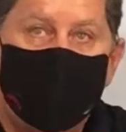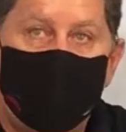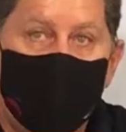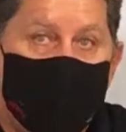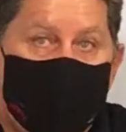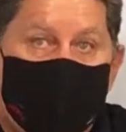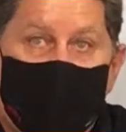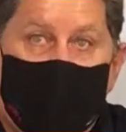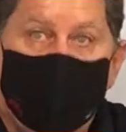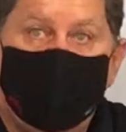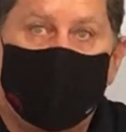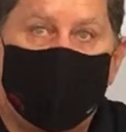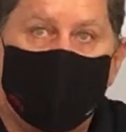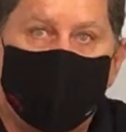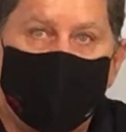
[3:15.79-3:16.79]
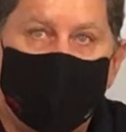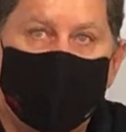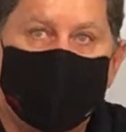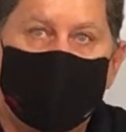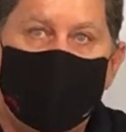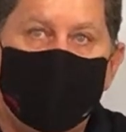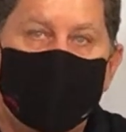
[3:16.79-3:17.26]
45 different
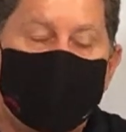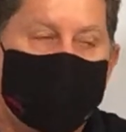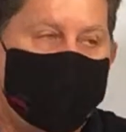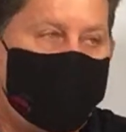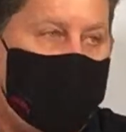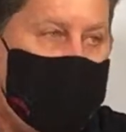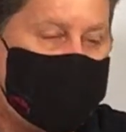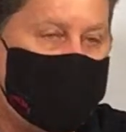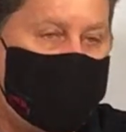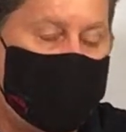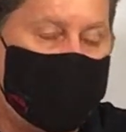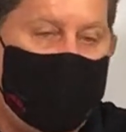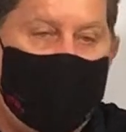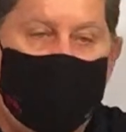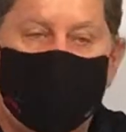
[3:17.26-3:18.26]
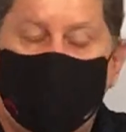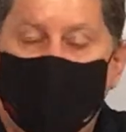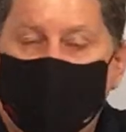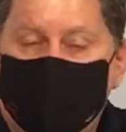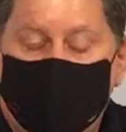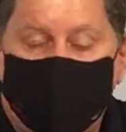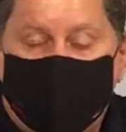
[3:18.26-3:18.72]
plays that he was impacting the game. But
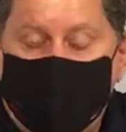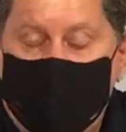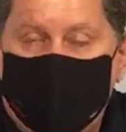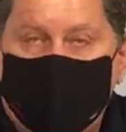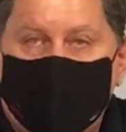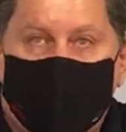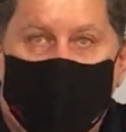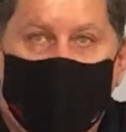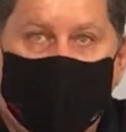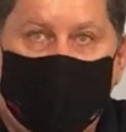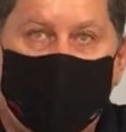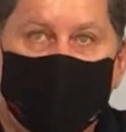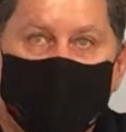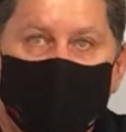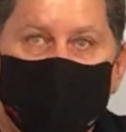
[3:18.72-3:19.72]
that's the same with Scotty.